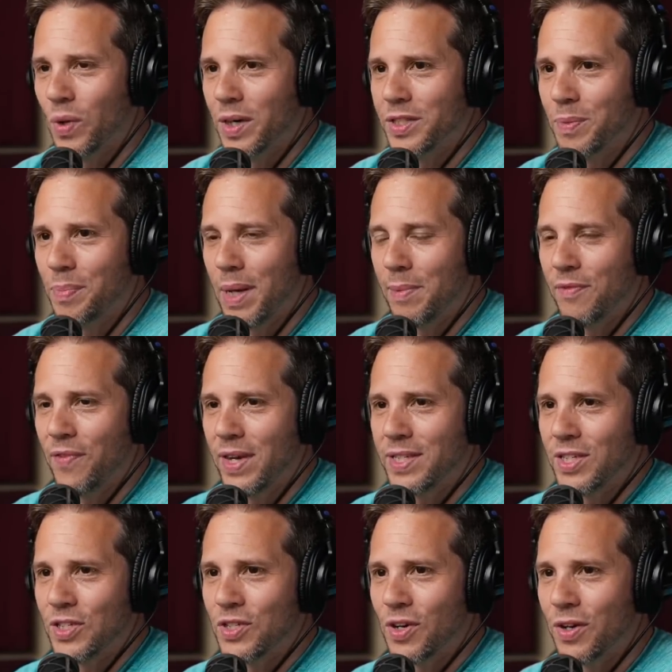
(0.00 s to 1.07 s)
where as a
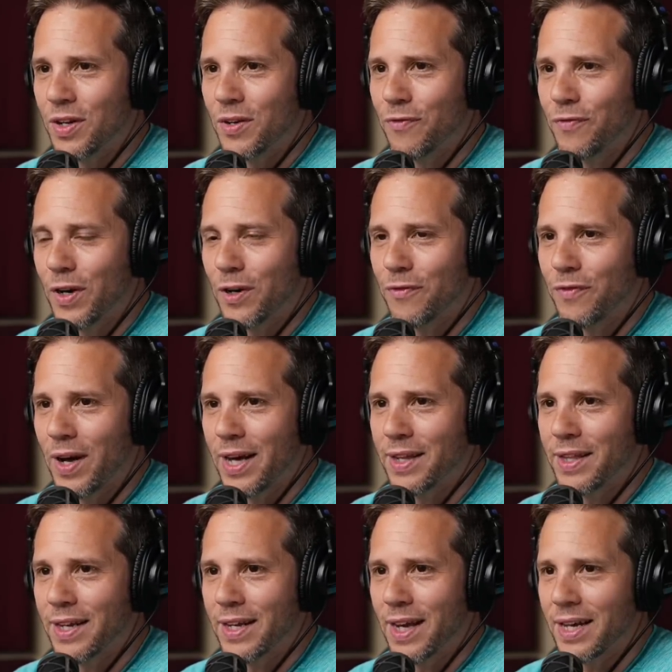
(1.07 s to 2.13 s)
babyface, he started a fair
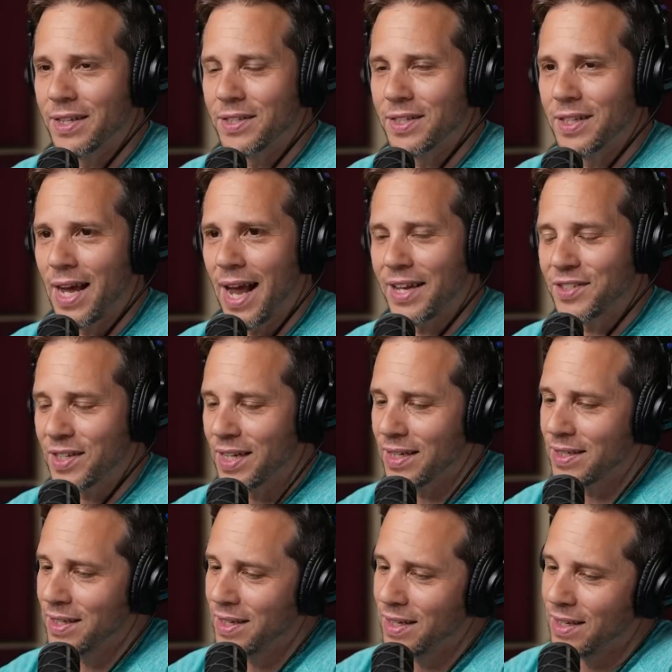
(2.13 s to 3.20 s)
fight and then got his ass
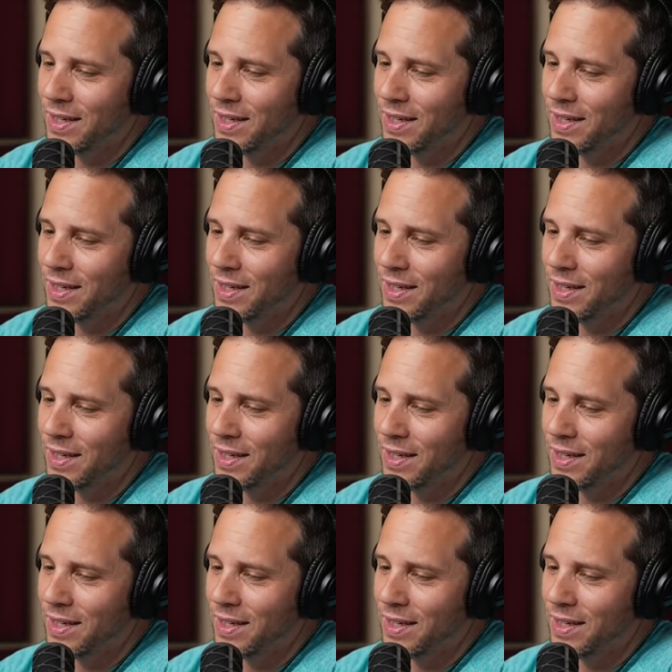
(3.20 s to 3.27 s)
kicked.